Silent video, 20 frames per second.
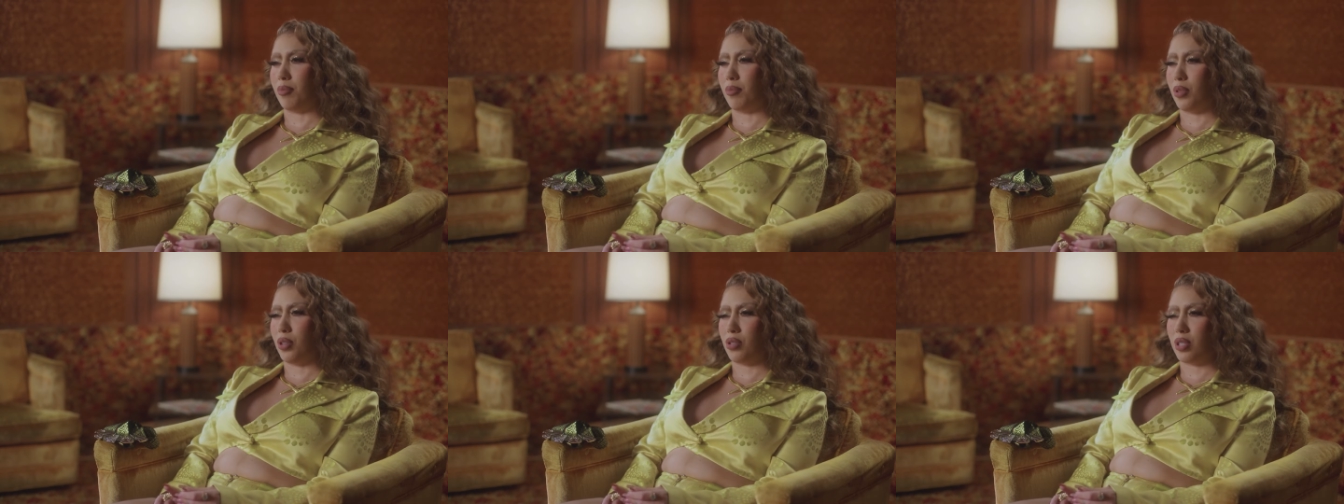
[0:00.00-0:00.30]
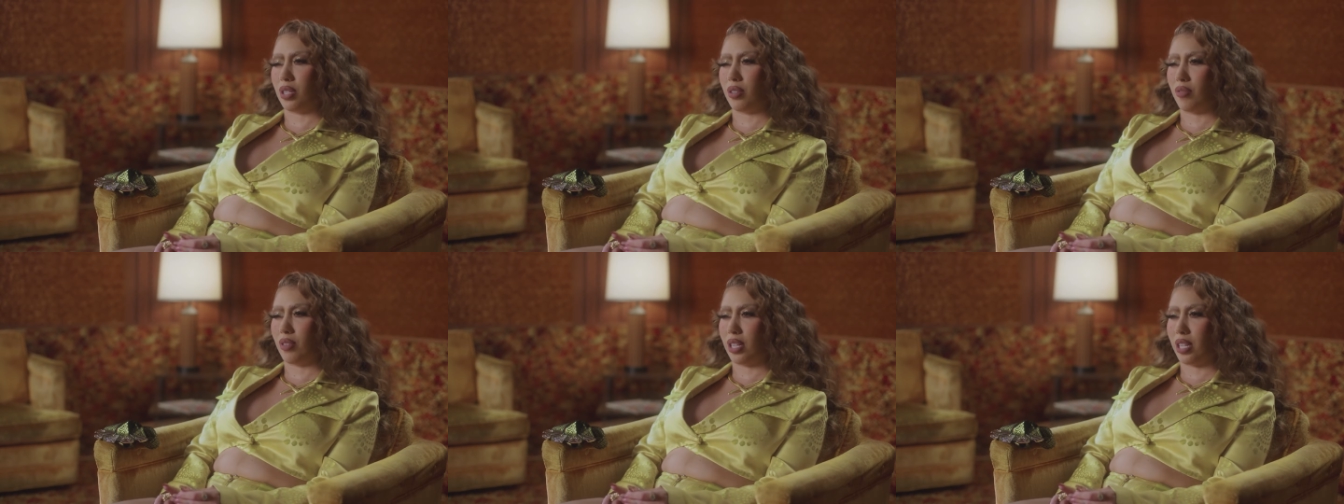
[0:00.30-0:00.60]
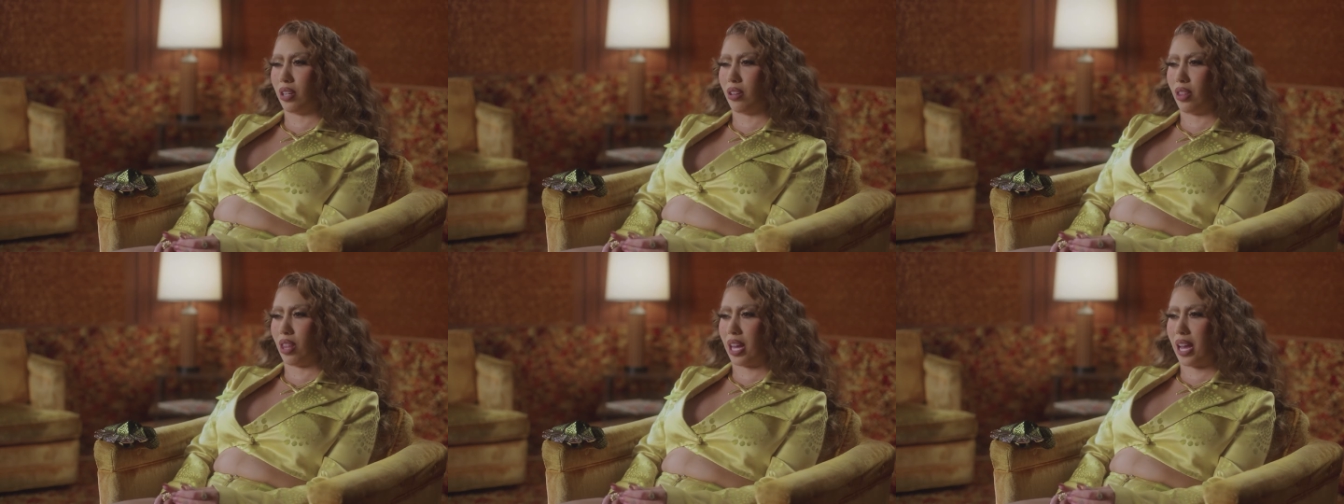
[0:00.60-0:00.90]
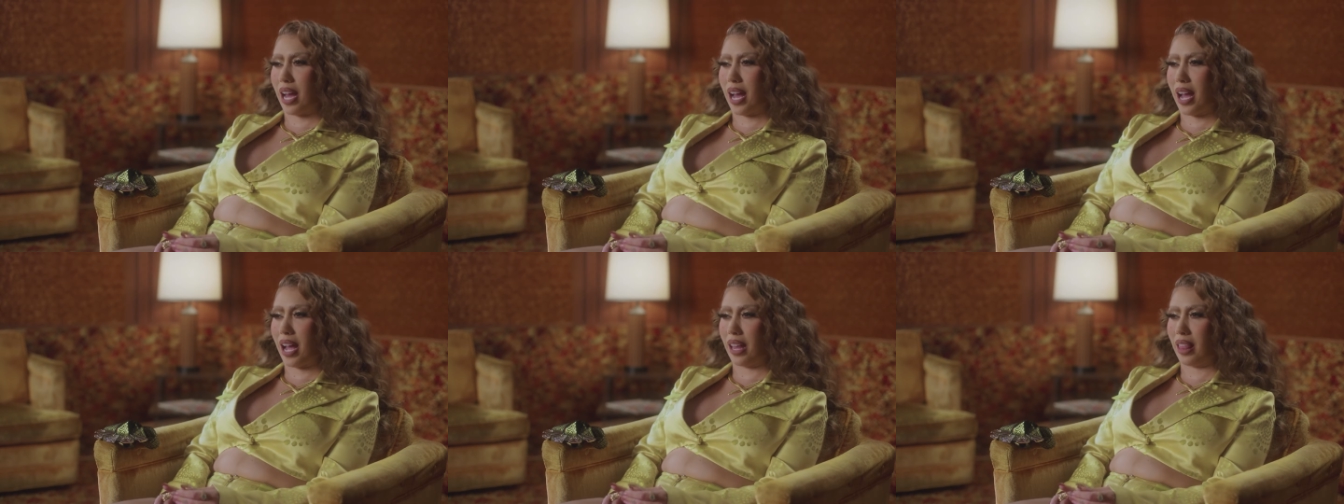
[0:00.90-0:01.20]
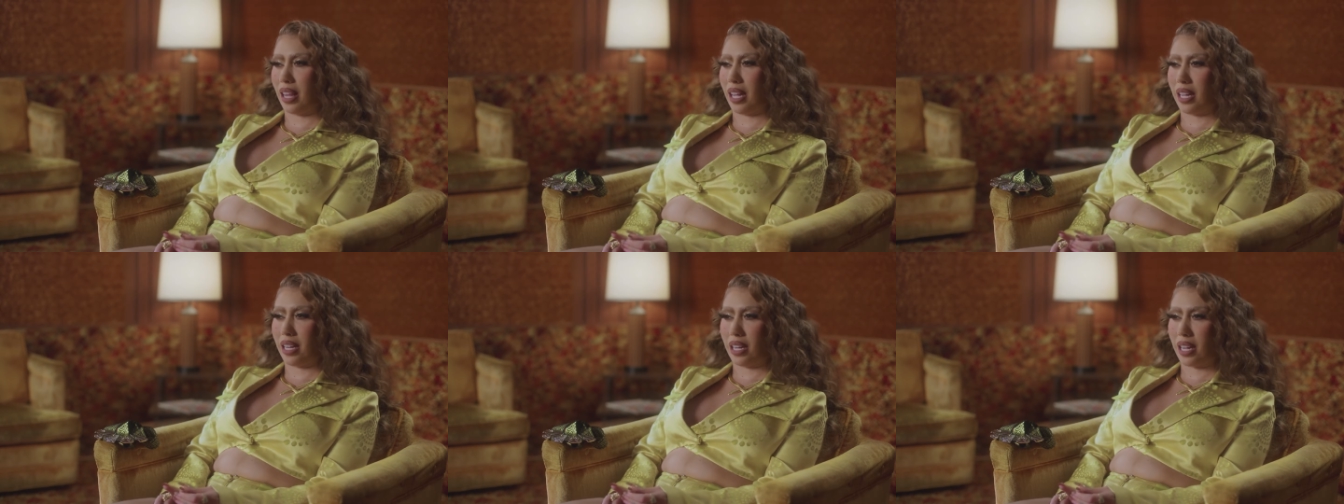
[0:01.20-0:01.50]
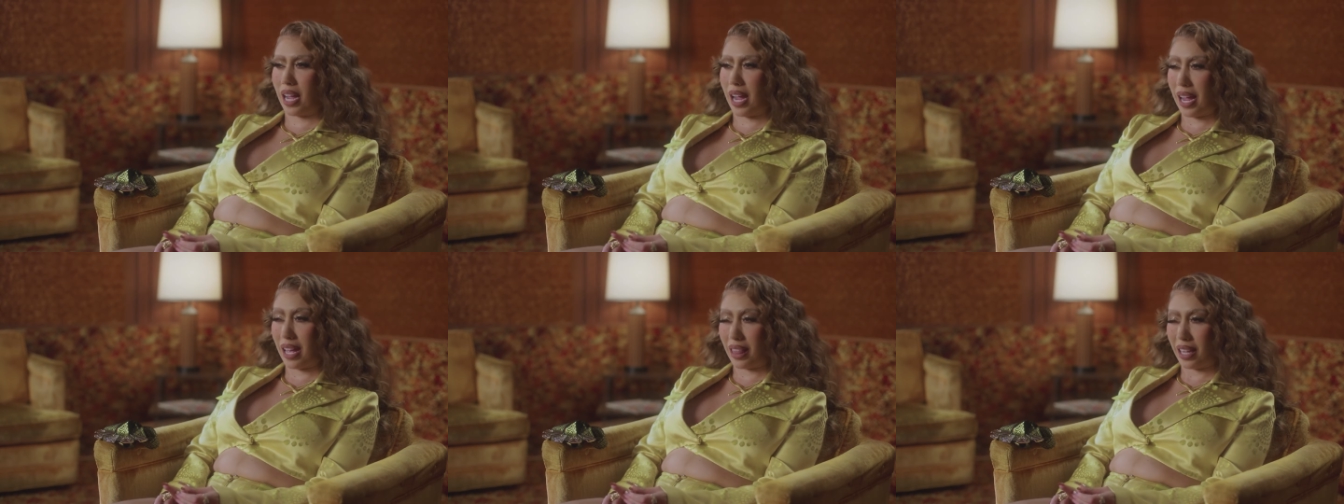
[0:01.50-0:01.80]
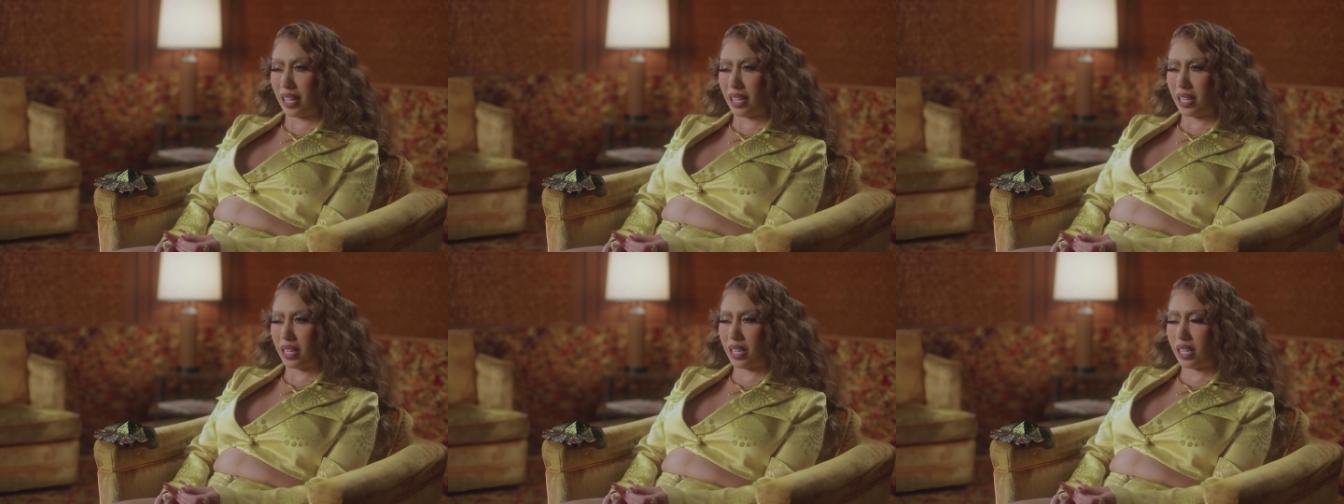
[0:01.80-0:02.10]
music video that highlight
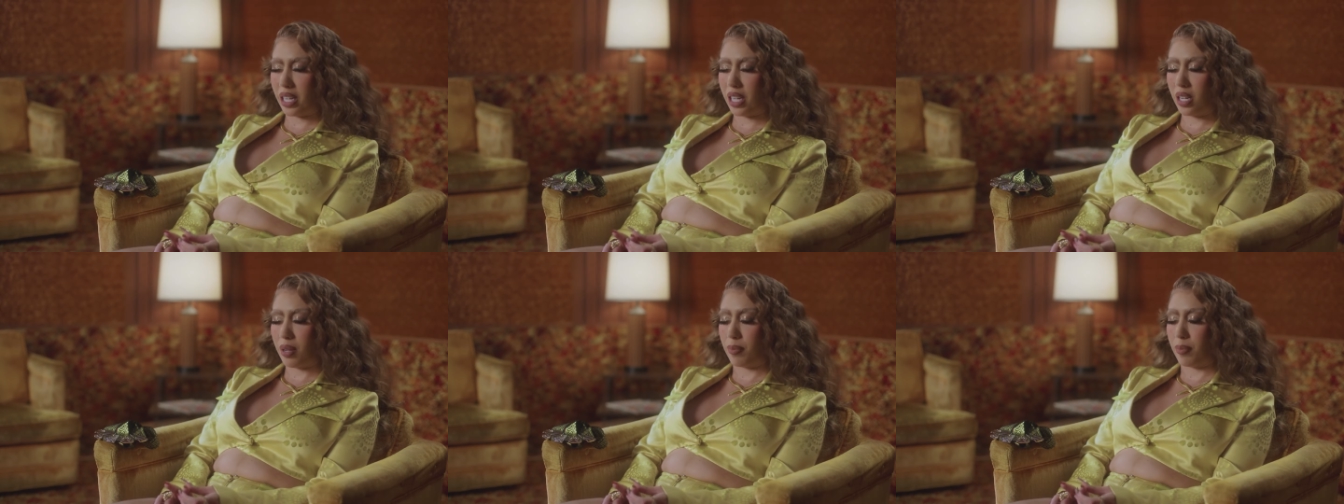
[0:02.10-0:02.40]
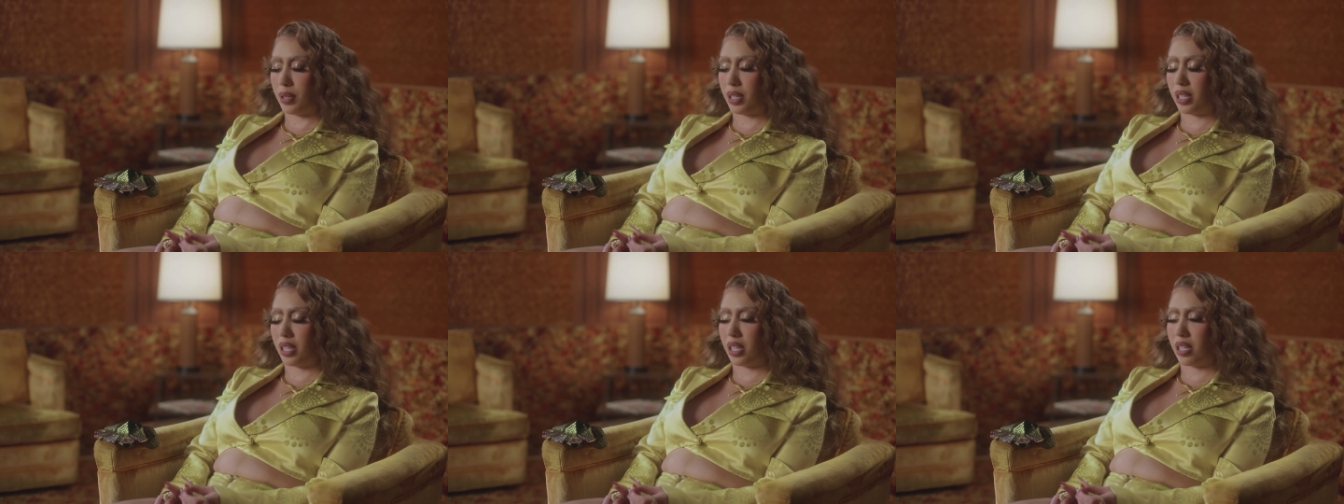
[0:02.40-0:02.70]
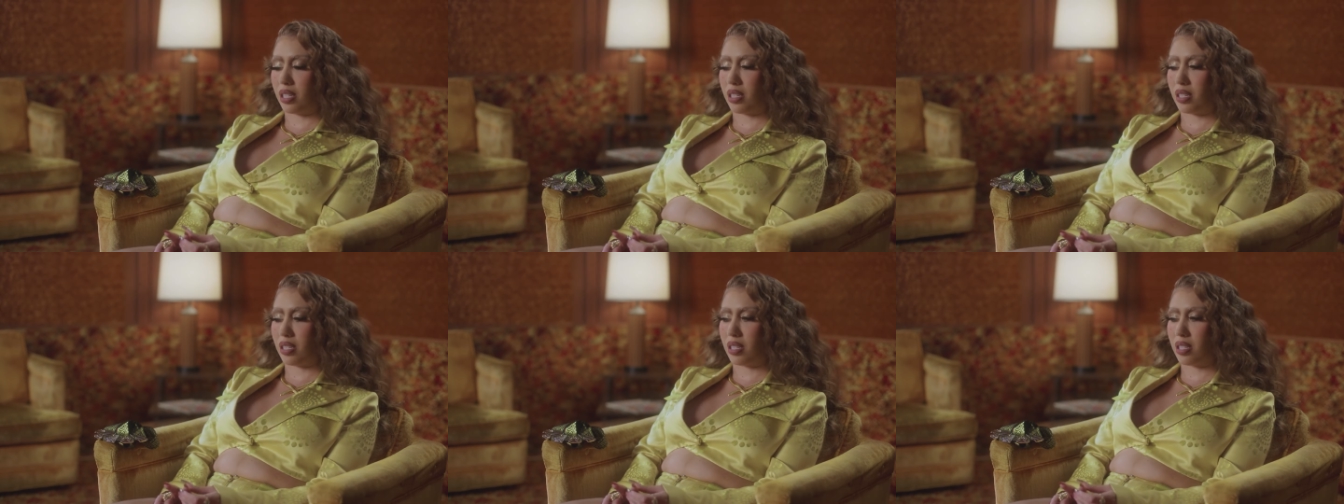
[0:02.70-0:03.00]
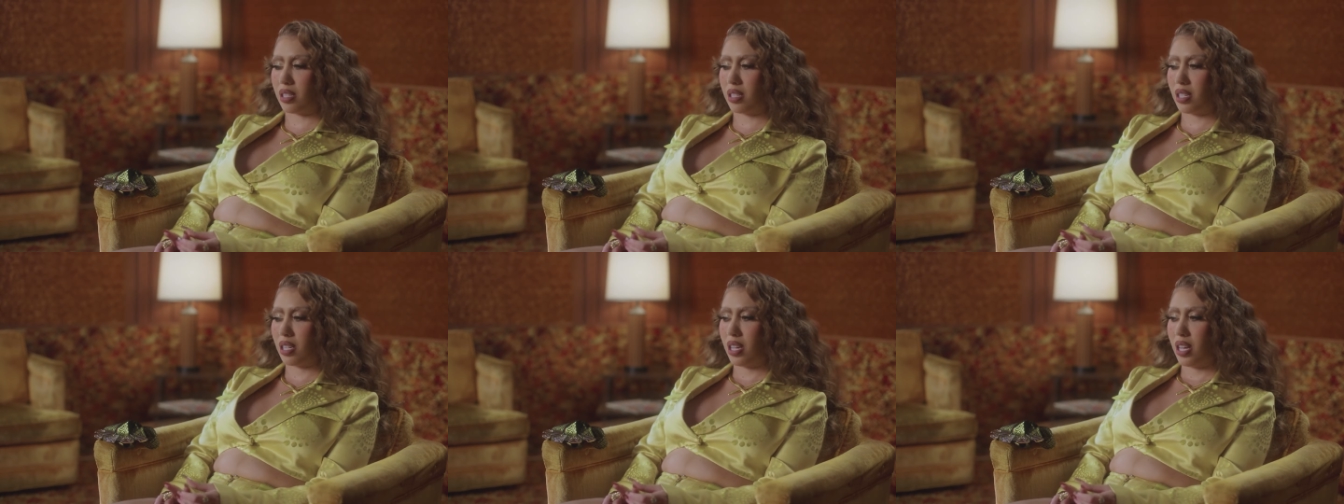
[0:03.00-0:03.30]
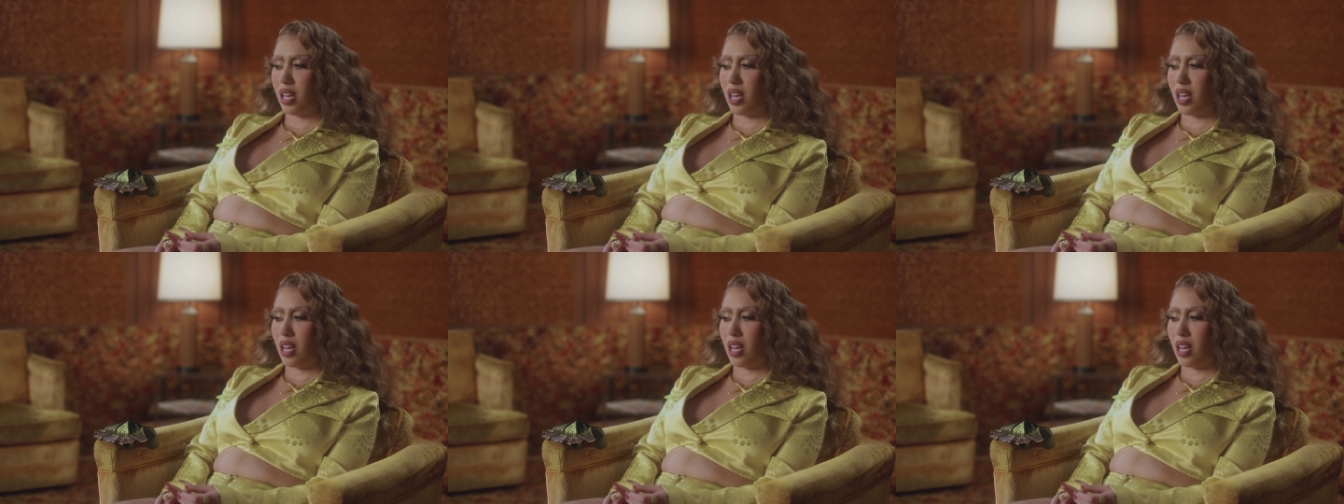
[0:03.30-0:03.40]
highlighted it because